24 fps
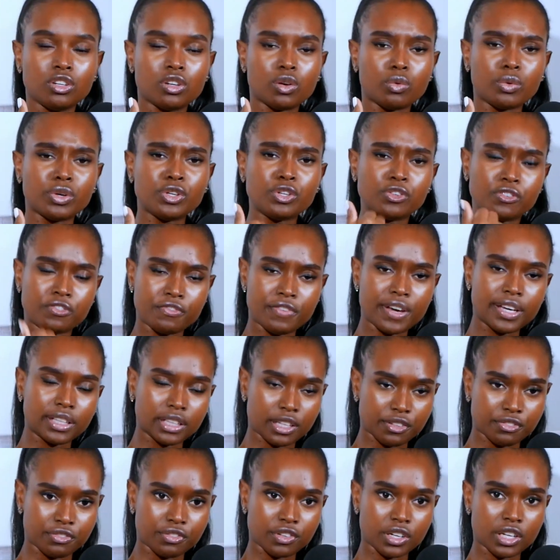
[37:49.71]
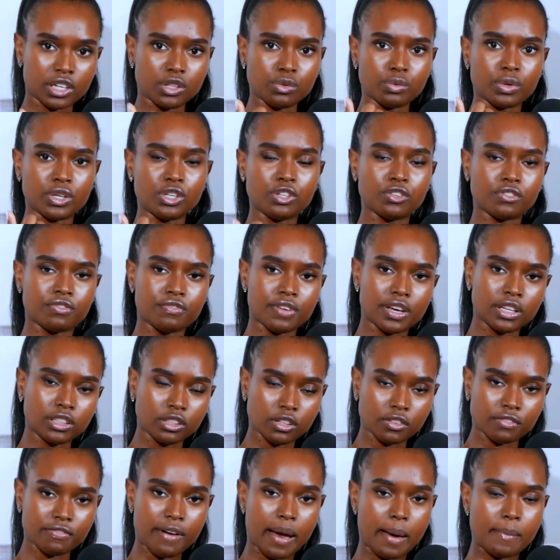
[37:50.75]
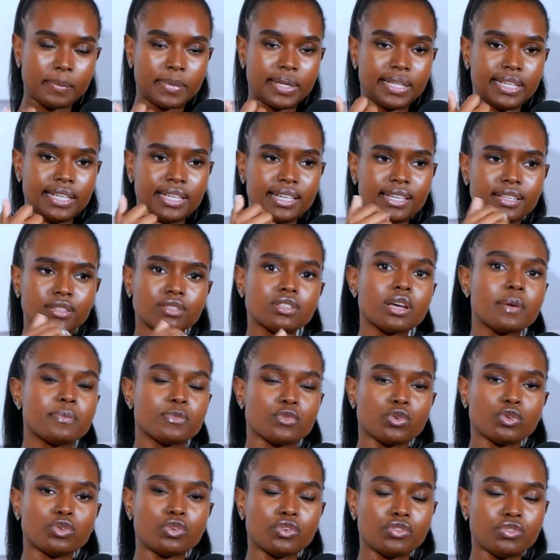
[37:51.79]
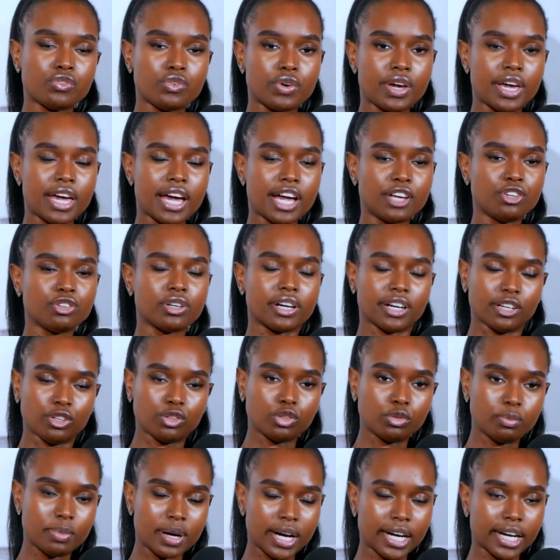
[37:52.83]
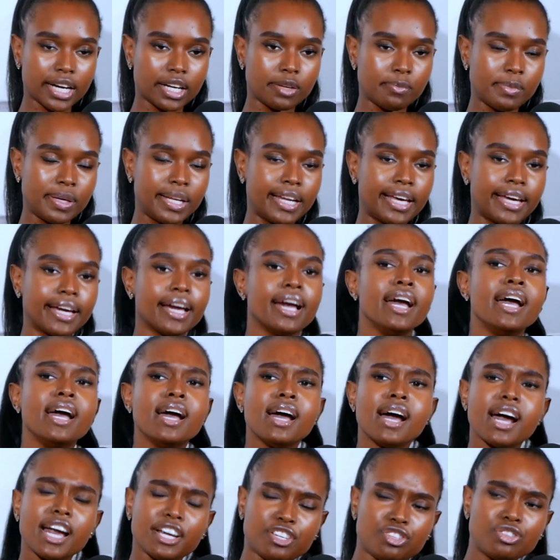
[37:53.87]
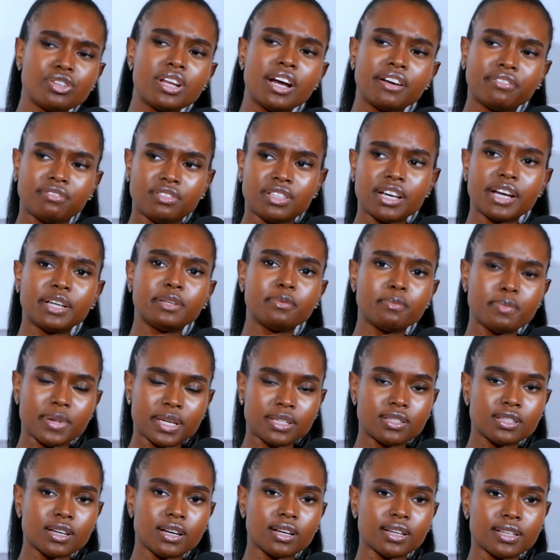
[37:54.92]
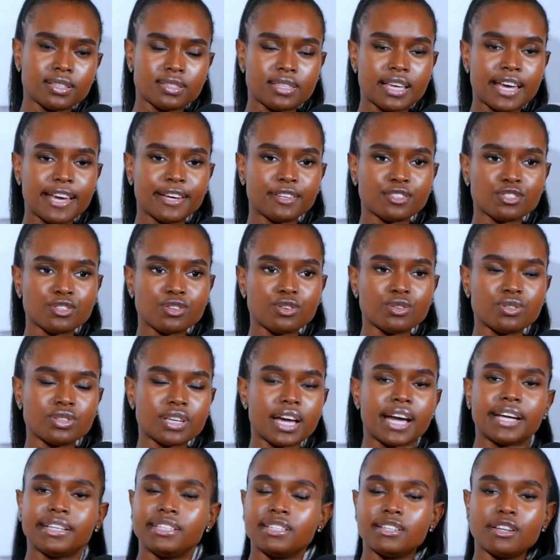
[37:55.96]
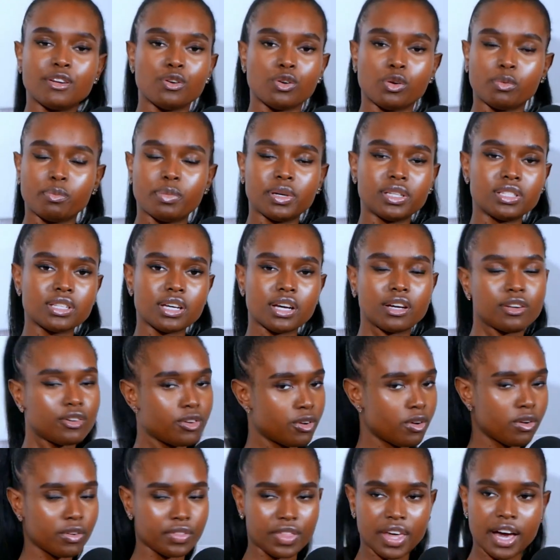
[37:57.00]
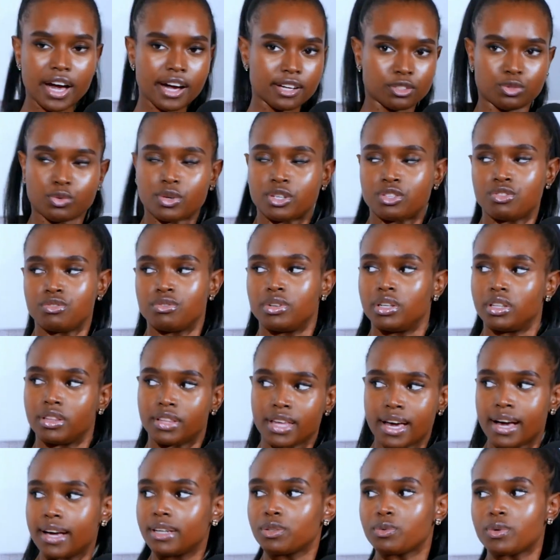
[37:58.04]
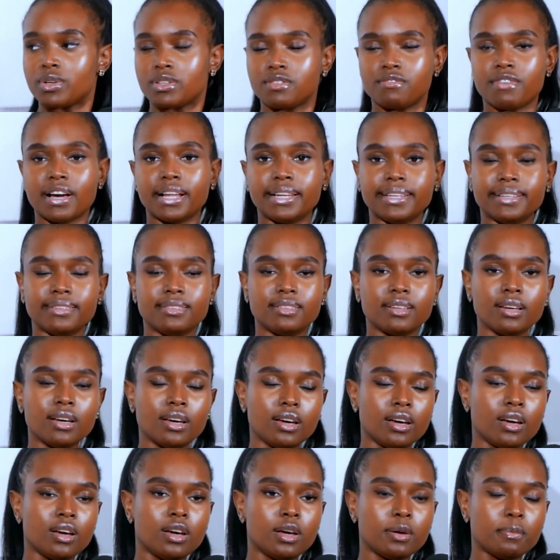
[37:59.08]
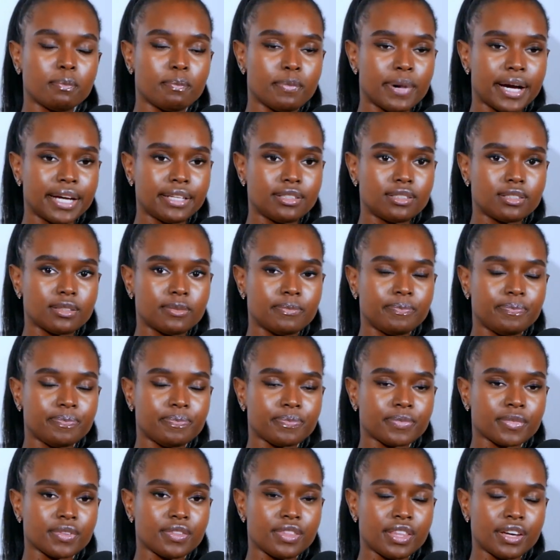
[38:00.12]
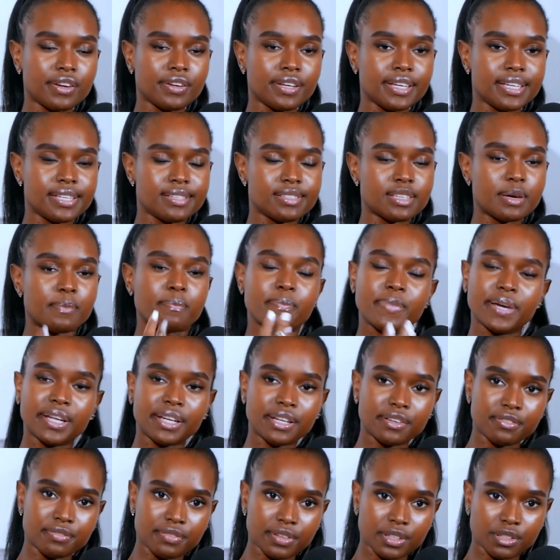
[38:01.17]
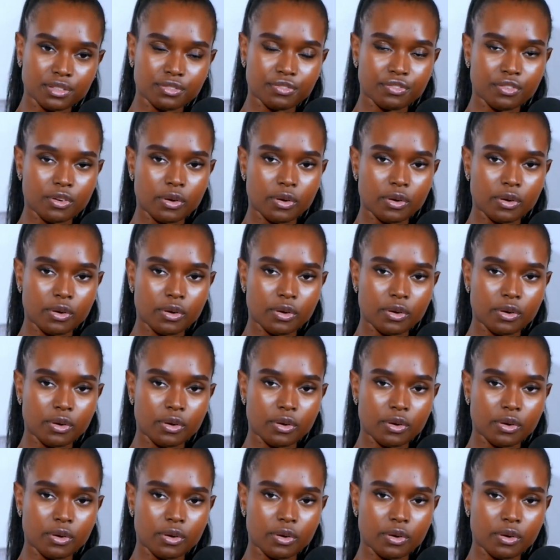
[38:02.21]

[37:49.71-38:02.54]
You know, when you fail a friend, when you fail your family in some sort of way, and you can look back and be like, I should have done better. Is the excuse I didn't know better? No, their heart was real, their heart was valid. But there is a benefit